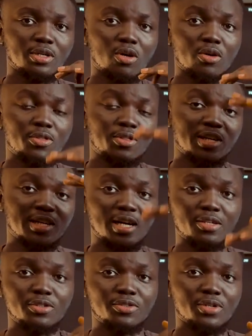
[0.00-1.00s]
or three
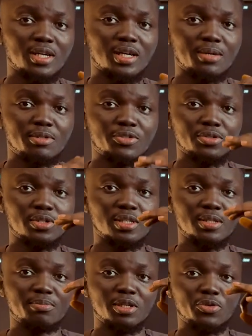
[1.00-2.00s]
candles rather,
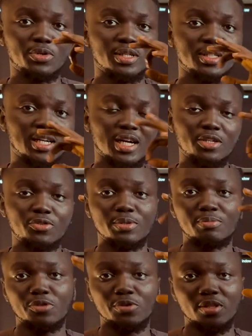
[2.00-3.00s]
between the candle
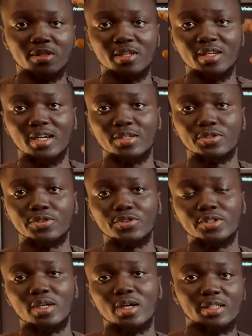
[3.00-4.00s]
in between three candles,